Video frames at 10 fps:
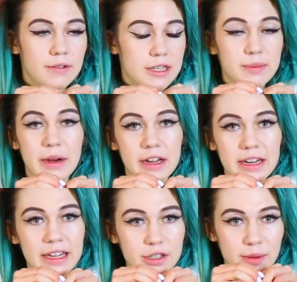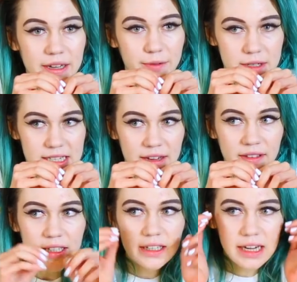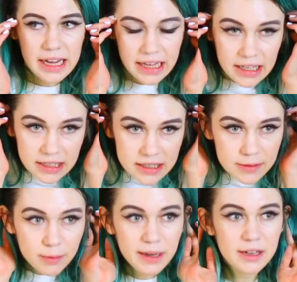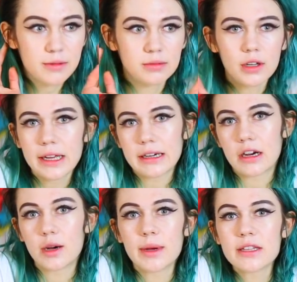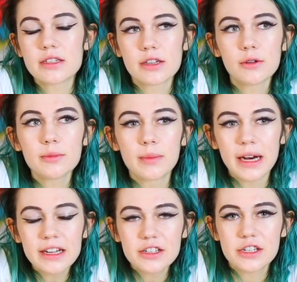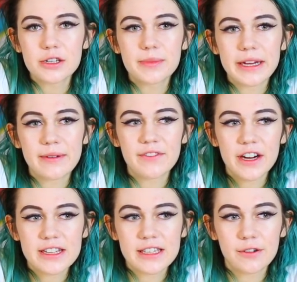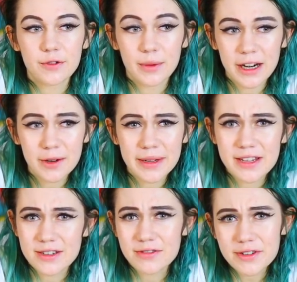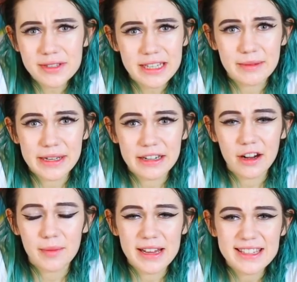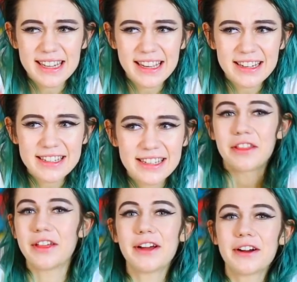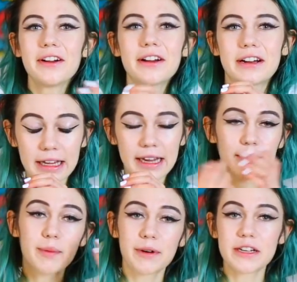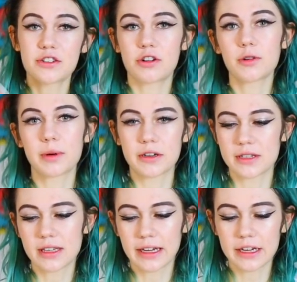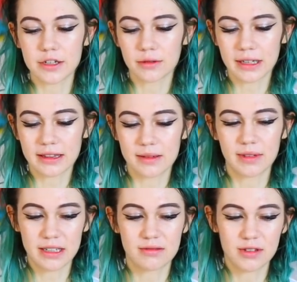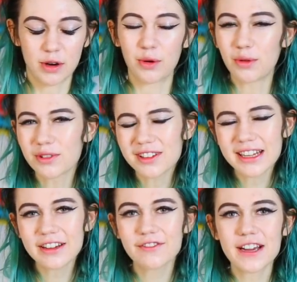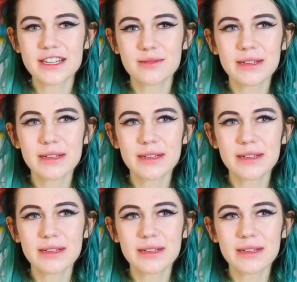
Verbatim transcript: responding 24-7. And when you look at comments so much, you become very self-aware because you do see the mean comments and they hurt. Like I'm a pretty strong person, like I don't let them like totally affect